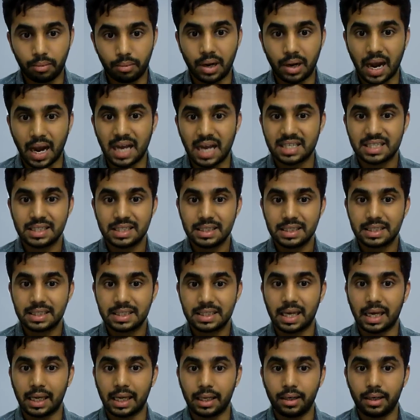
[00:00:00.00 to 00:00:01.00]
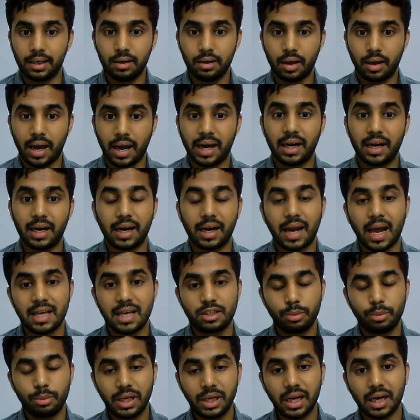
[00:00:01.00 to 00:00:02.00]
national scale, and it has
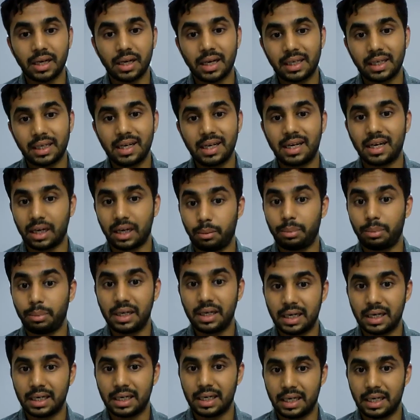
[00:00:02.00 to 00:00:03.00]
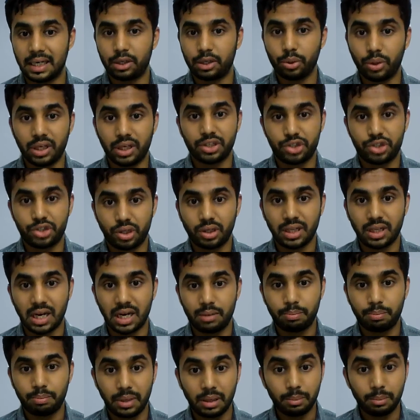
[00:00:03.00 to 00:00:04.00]
to be conducted repeatedly to ensure
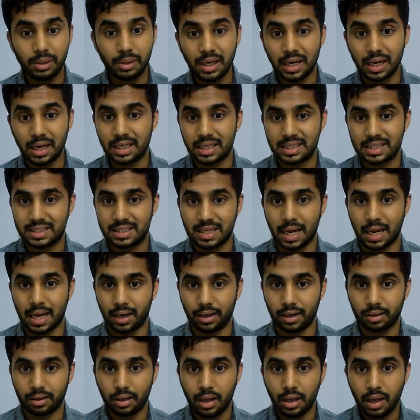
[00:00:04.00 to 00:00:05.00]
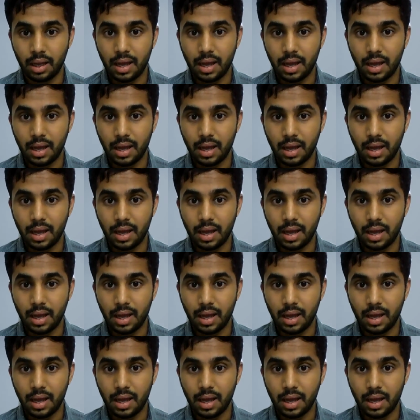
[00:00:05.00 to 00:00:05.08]
that people understand,